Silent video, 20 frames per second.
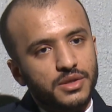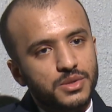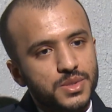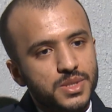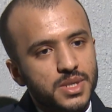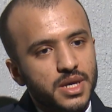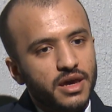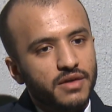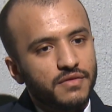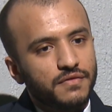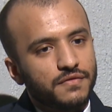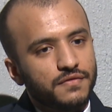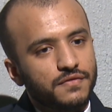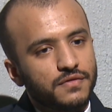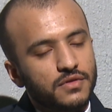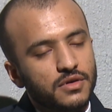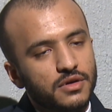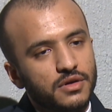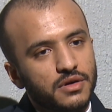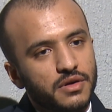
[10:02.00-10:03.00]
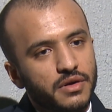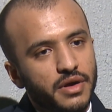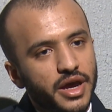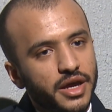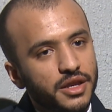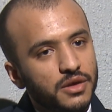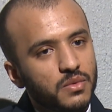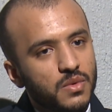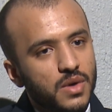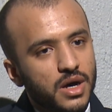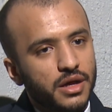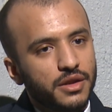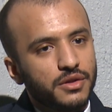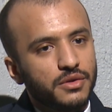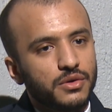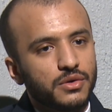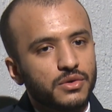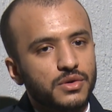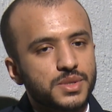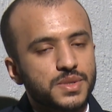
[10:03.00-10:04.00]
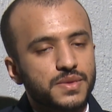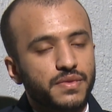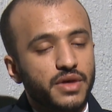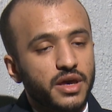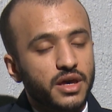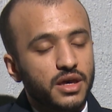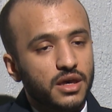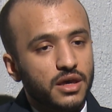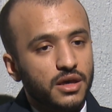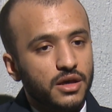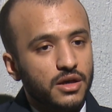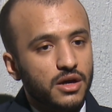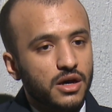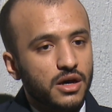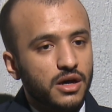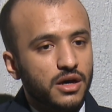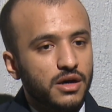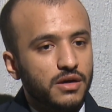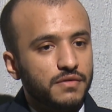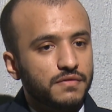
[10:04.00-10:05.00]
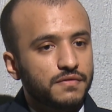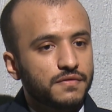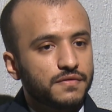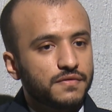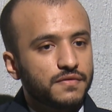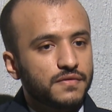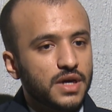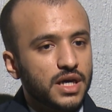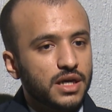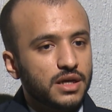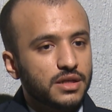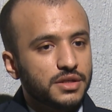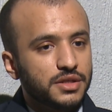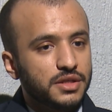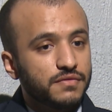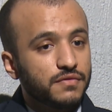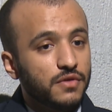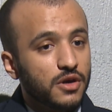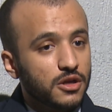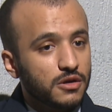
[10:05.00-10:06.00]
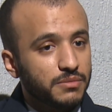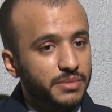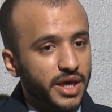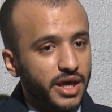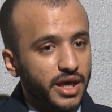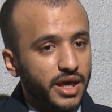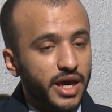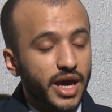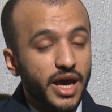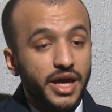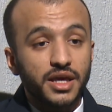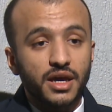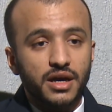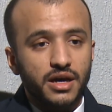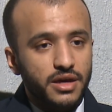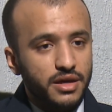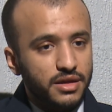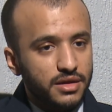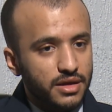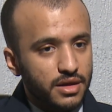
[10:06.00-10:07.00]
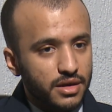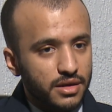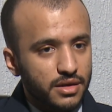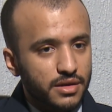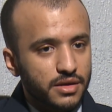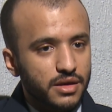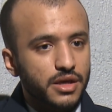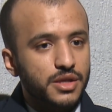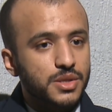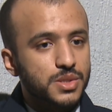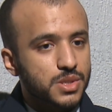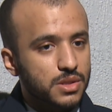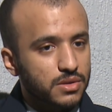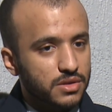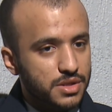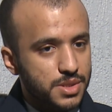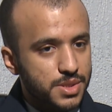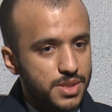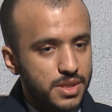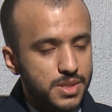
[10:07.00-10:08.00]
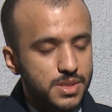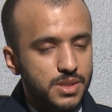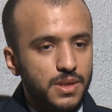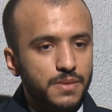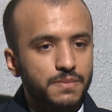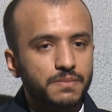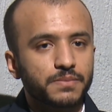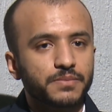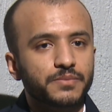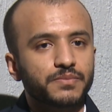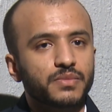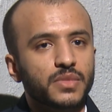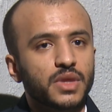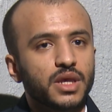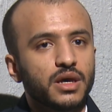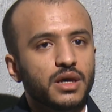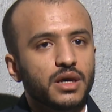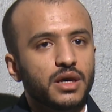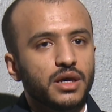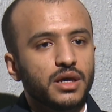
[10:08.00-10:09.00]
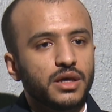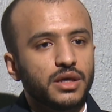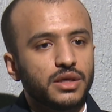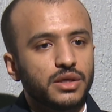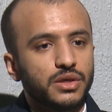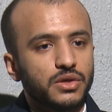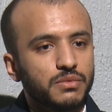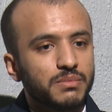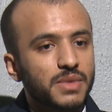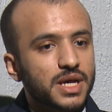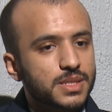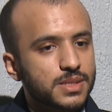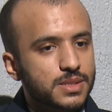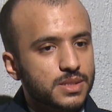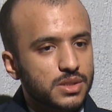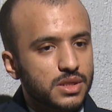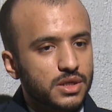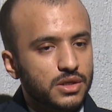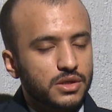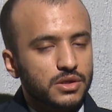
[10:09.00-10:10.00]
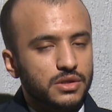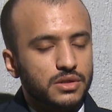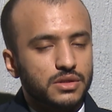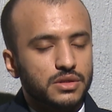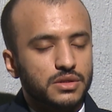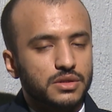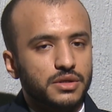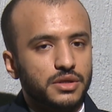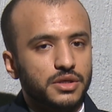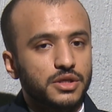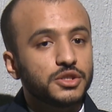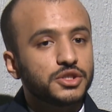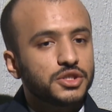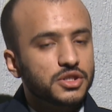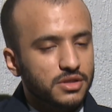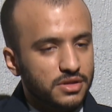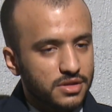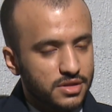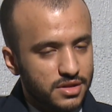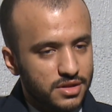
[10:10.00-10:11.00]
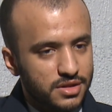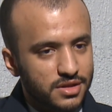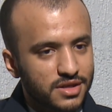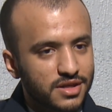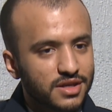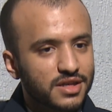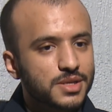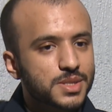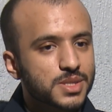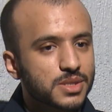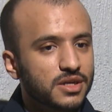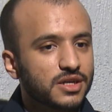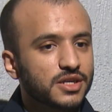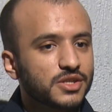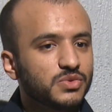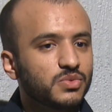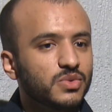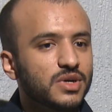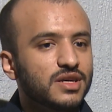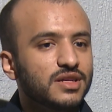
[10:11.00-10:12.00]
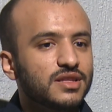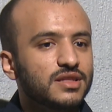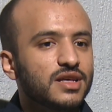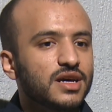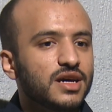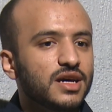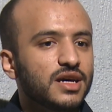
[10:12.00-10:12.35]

to say for anyone who is thinking of developing any idea in solar system, you must or you should start with